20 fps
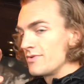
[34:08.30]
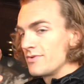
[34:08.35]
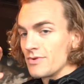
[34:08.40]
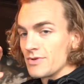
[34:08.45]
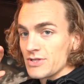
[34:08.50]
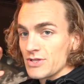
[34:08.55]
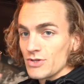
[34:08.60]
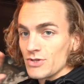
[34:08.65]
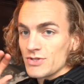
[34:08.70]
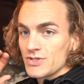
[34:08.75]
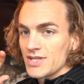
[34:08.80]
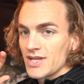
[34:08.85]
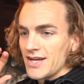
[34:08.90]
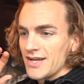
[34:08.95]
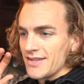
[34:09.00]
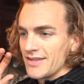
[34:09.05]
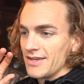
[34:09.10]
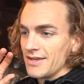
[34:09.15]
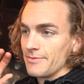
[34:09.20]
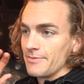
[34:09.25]
That's a good
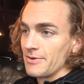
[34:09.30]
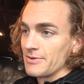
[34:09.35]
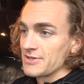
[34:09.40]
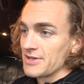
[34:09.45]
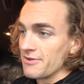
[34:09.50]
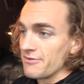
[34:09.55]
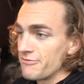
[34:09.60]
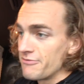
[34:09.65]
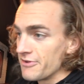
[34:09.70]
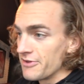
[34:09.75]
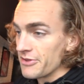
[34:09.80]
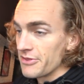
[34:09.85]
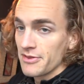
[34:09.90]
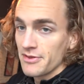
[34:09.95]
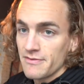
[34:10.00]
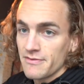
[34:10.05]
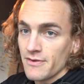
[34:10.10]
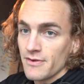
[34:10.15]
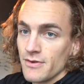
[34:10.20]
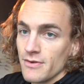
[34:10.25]
sign that you're about to get
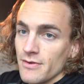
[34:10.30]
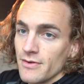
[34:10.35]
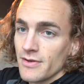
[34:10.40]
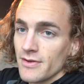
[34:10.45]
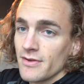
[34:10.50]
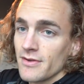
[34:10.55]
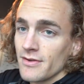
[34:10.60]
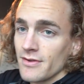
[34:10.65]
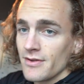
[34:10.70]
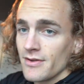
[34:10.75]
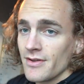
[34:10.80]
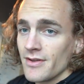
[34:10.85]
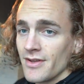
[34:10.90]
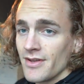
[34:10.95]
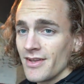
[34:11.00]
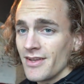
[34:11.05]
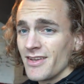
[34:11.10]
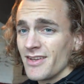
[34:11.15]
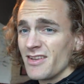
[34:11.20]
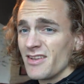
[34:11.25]
filthy food.
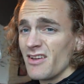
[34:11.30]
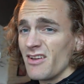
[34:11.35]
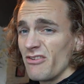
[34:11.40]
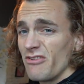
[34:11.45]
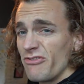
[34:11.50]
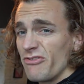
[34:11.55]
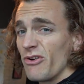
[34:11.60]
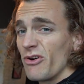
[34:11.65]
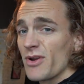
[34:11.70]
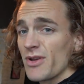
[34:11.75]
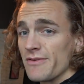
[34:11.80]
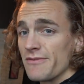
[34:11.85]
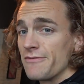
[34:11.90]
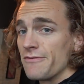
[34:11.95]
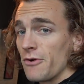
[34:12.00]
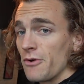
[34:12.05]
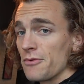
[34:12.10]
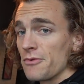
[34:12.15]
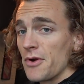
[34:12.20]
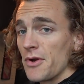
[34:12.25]
Fucking
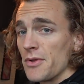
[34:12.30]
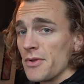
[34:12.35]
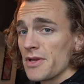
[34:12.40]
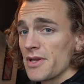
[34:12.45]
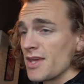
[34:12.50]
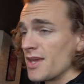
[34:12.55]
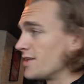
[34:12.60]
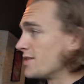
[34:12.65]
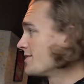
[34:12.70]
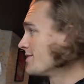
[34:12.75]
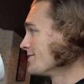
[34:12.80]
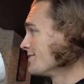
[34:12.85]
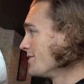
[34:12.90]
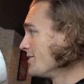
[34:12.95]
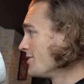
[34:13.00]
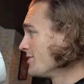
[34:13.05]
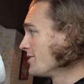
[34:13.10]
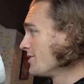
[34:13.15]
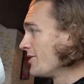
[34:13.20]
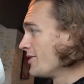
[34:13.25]
full roll of kitchen roll.